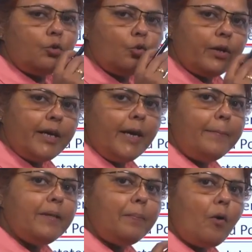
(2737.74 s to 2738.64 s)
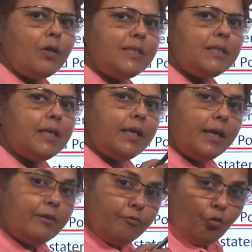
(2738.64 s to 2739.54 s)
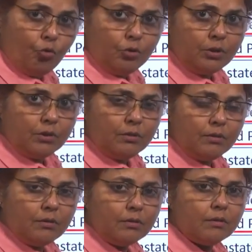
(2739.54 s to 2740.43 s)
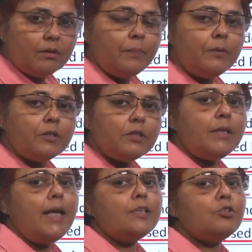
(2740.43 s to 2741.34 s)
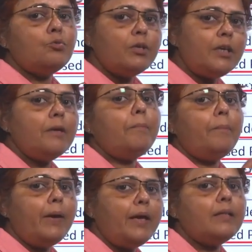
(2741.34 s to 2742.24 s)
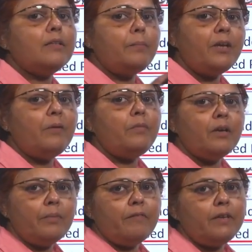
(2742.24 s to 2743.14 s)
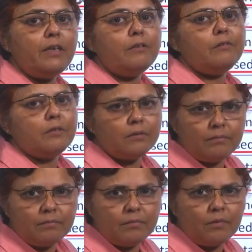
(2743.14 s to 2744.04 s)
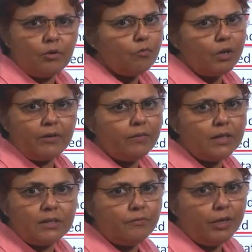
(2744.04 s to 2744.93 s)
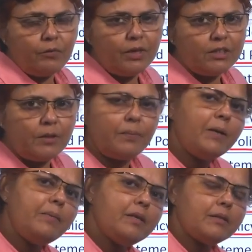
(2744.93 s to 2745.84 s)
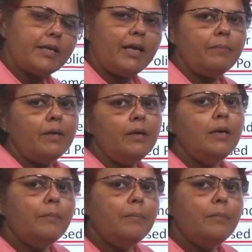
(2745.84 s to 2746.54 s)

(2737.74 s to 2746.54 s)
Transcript: To keep the policy in force, the person has to keep paying the premium every year, or whatever is the frequency. Premiums can be